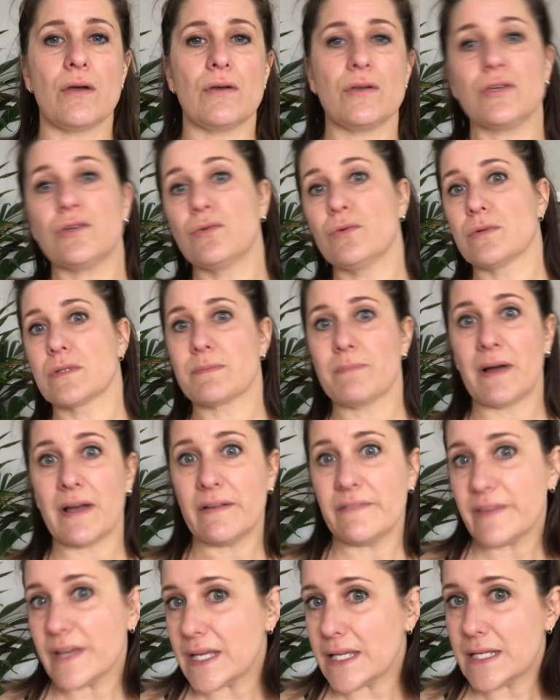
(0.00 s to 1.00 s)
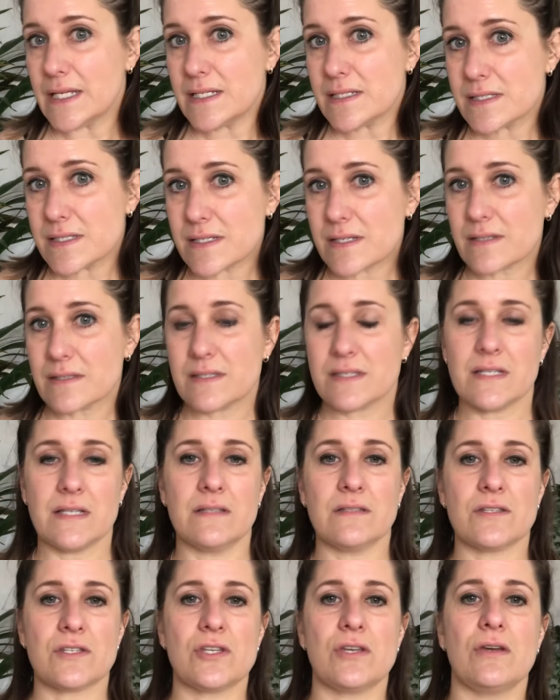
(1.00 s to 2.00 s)
yours might have eased
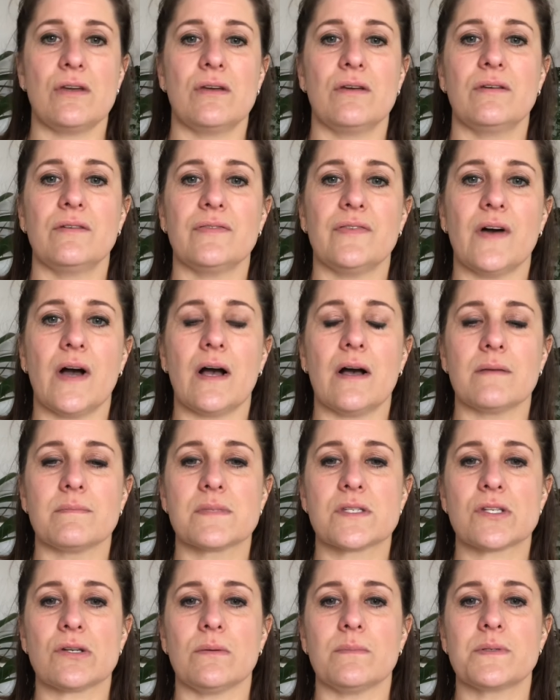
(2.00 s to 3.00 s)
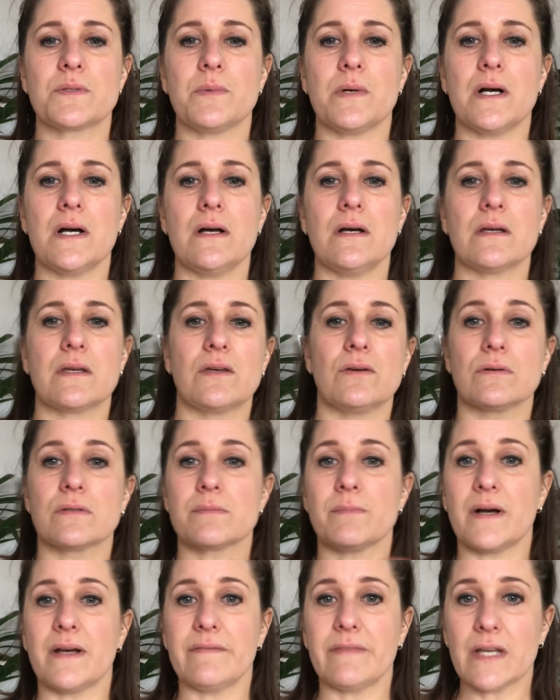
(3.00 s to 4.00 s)
since you've stopped work,
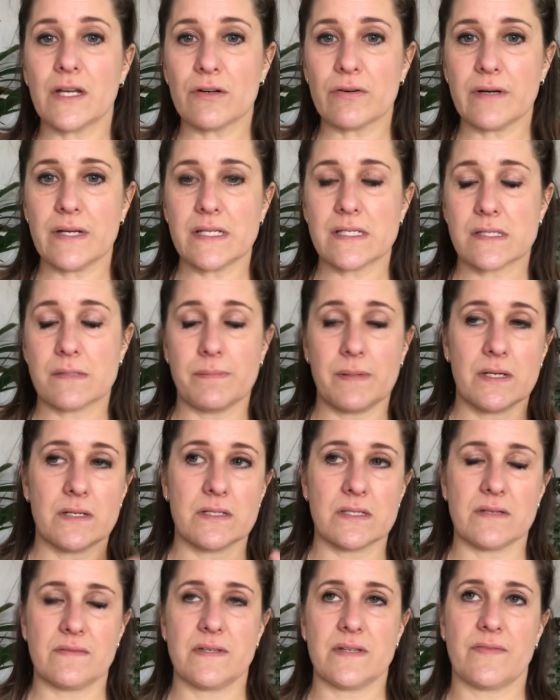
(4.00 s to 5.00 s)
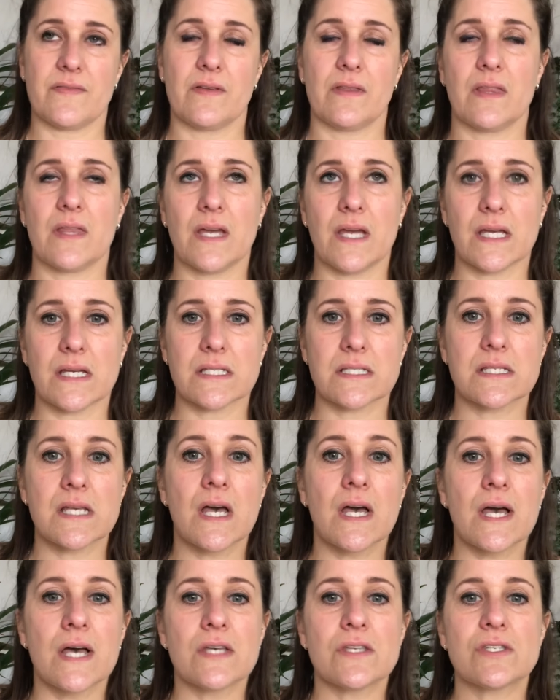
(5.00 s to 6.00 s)
yours might have increased because of different things.
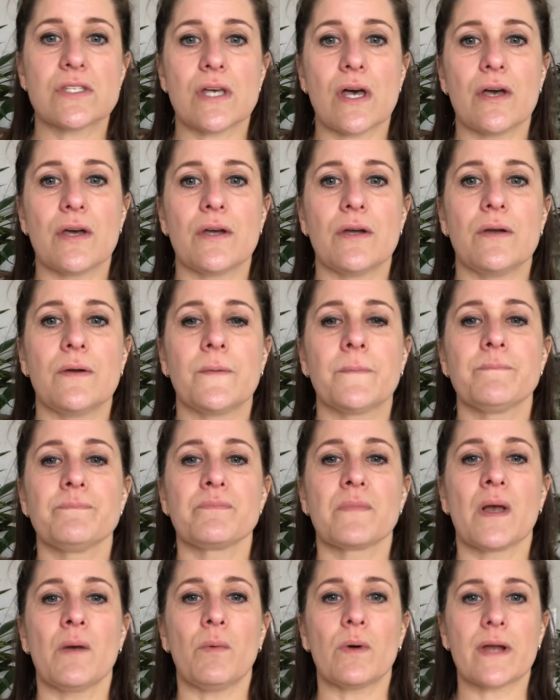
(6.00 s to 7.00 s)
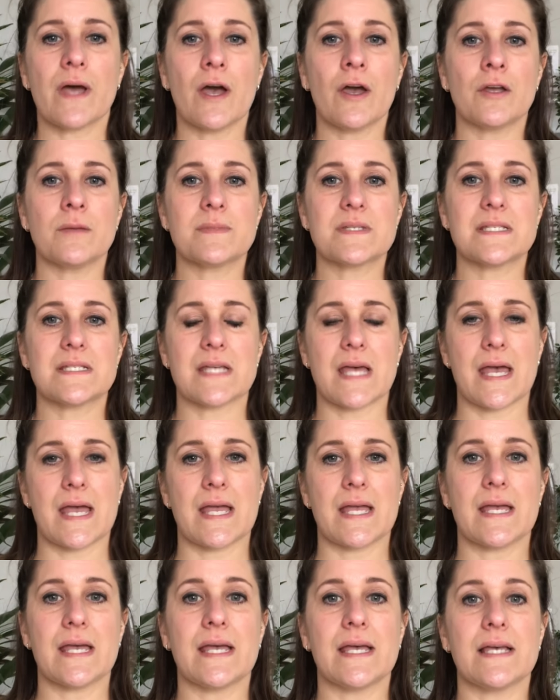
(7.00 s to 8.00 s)
So what I hope
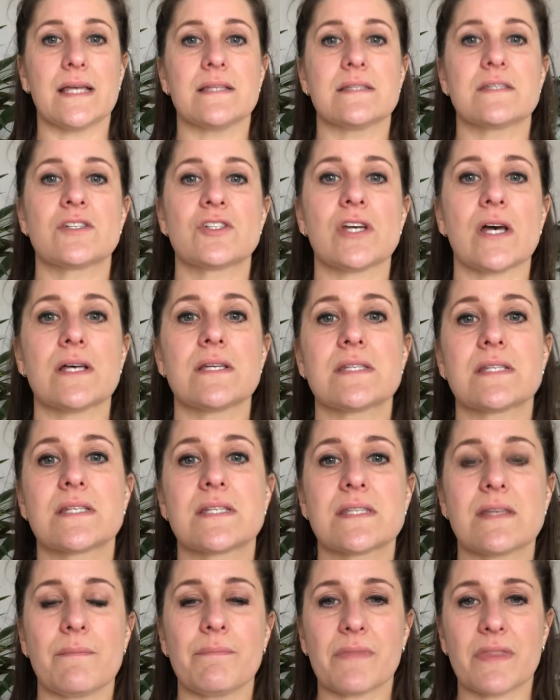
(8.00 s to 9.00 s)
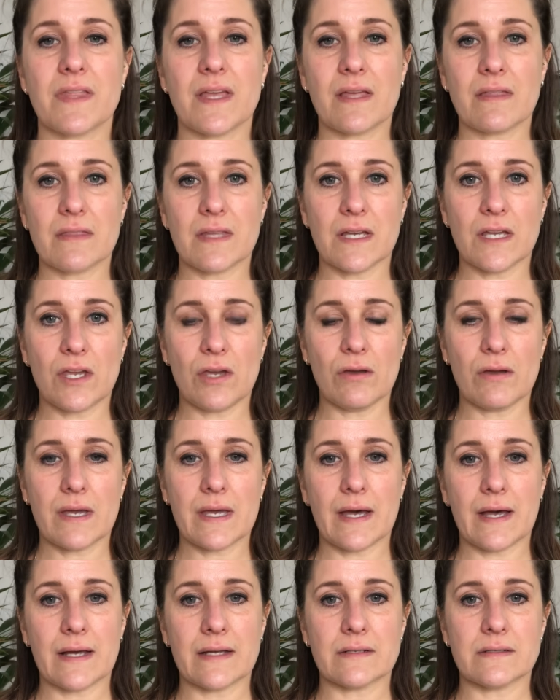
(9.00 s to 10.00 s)
today is just something that you
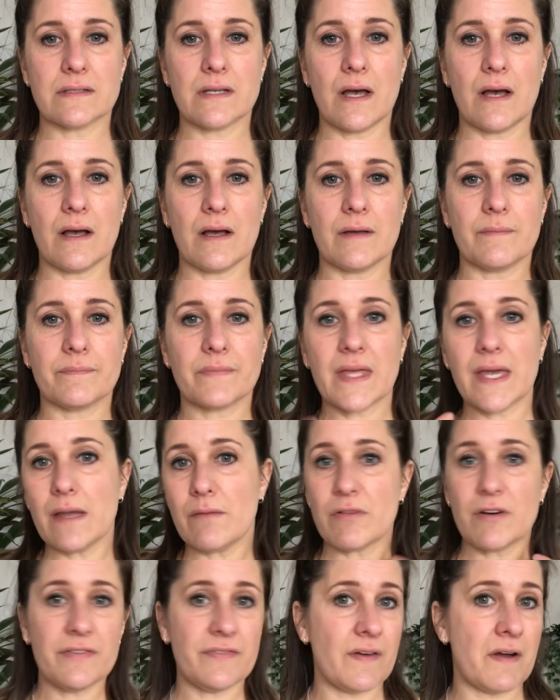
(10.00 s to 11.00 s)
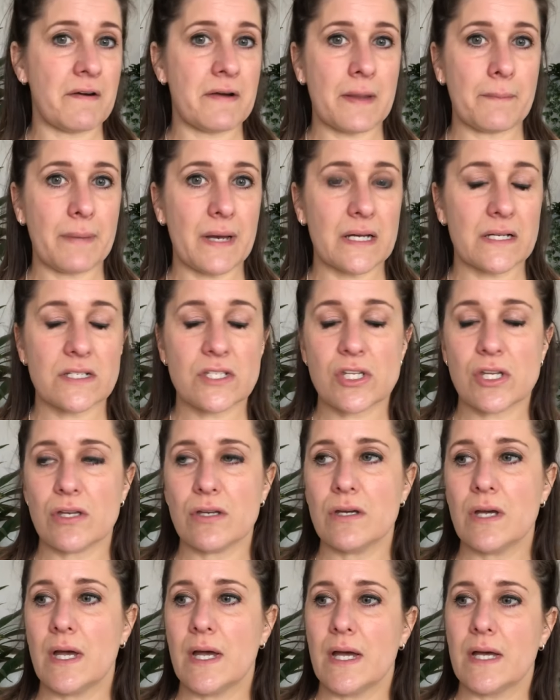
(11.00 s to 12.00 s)
can keep referring back
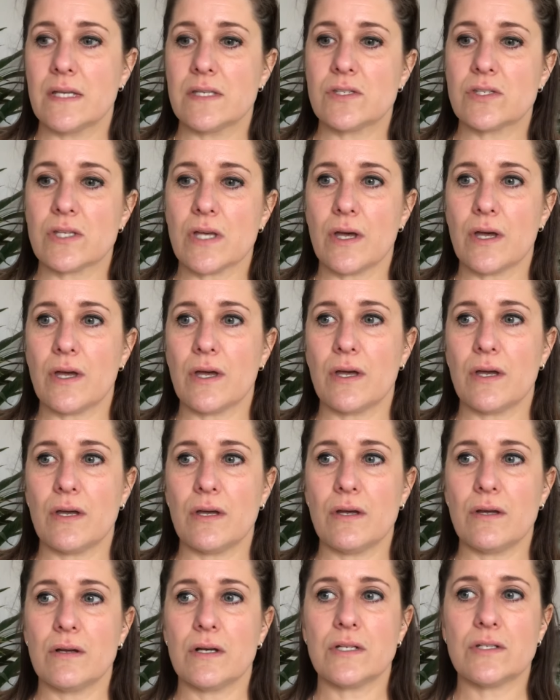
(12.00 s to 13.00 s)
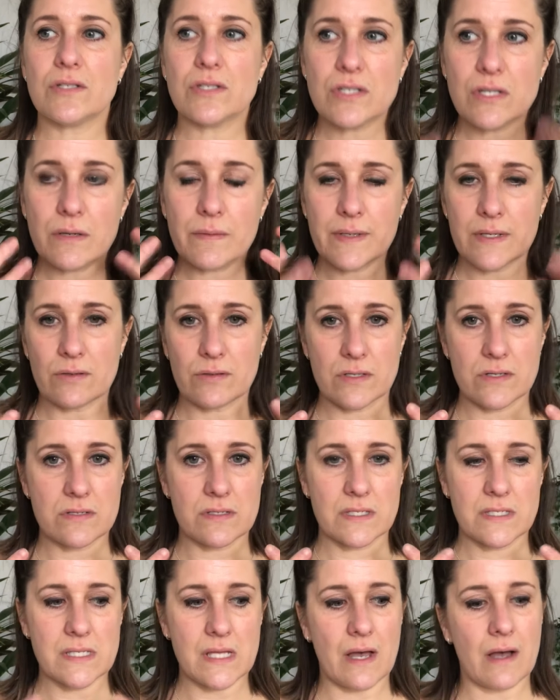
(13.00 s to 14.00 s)
to, so do it on
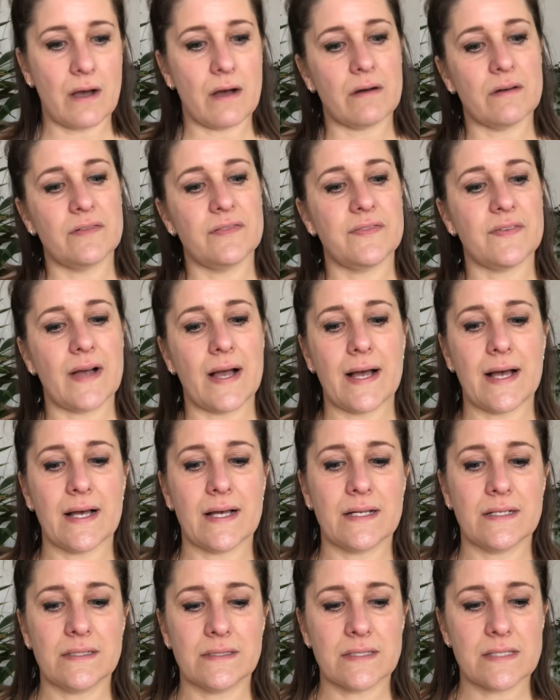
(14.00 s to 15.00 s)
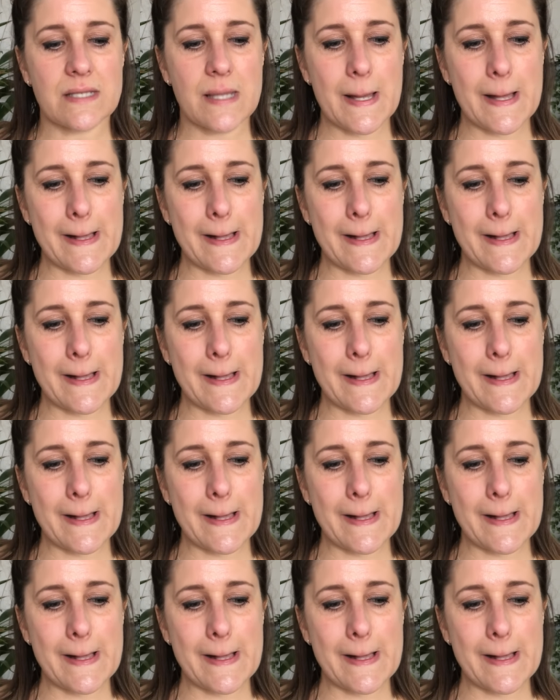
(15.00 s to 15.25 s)
yourself, and